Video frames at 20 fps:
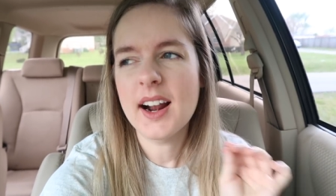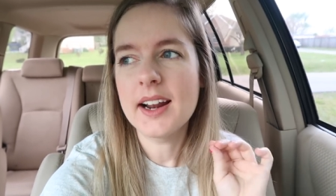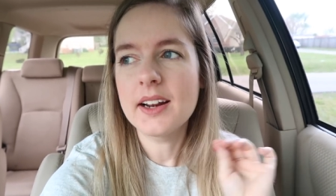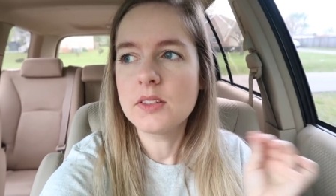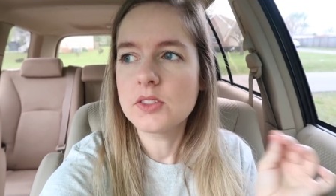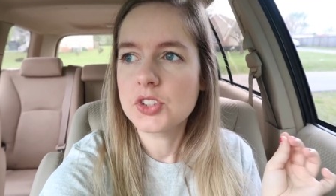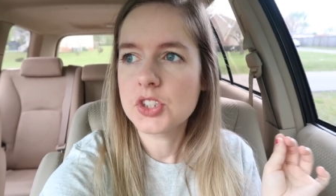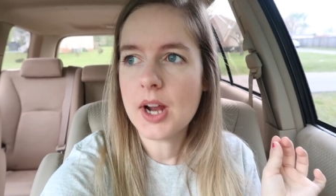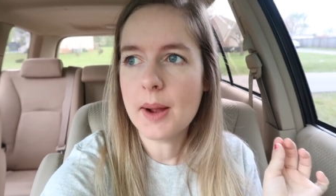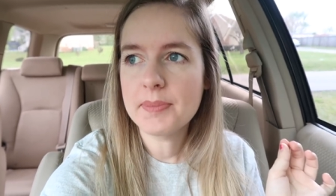I
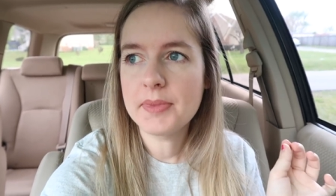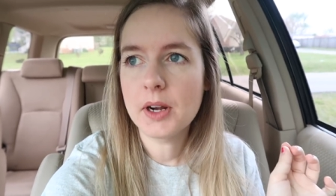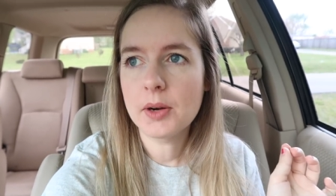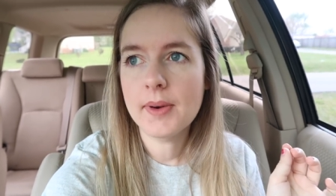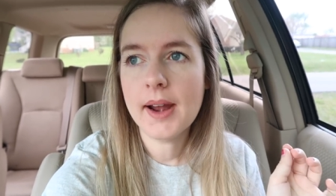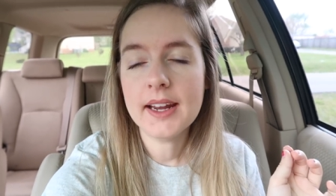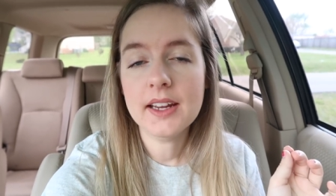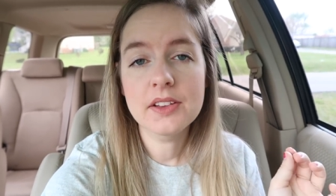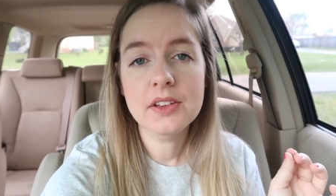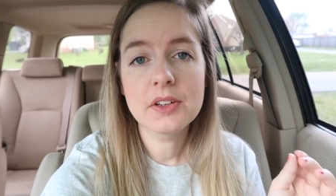don't shop there
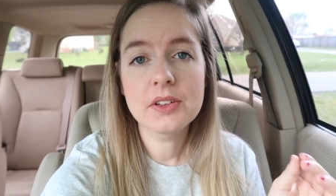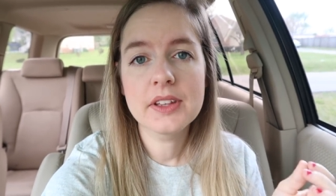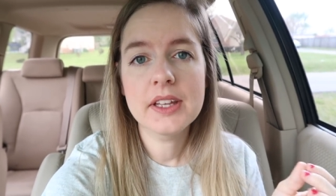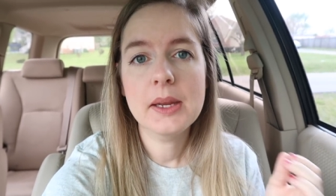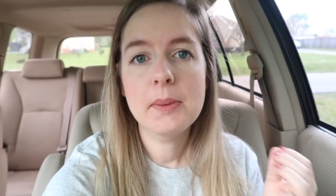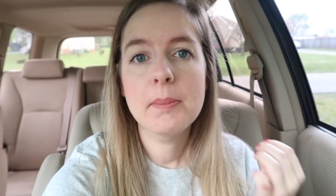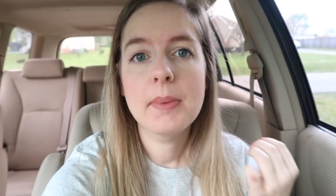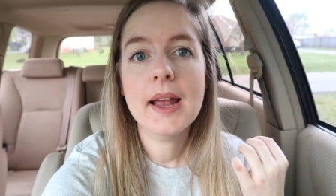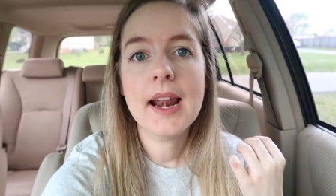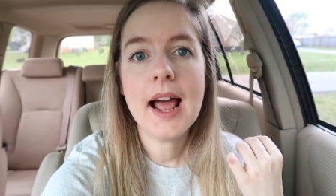
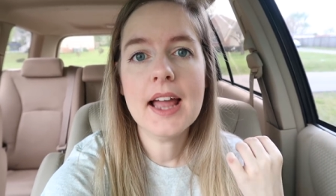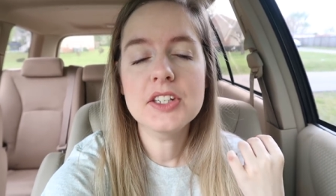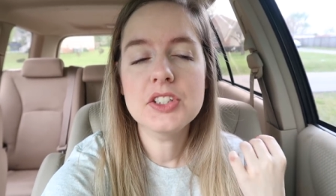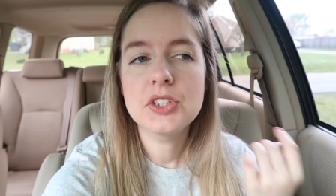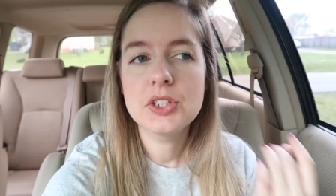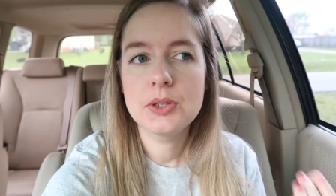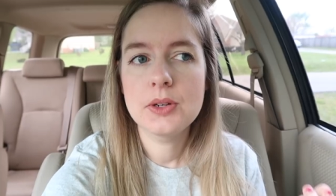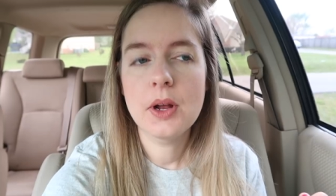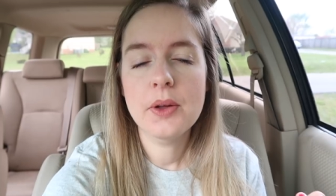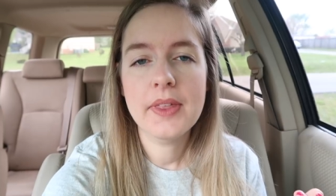regularly, but I
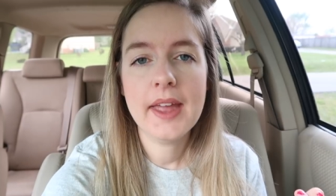do know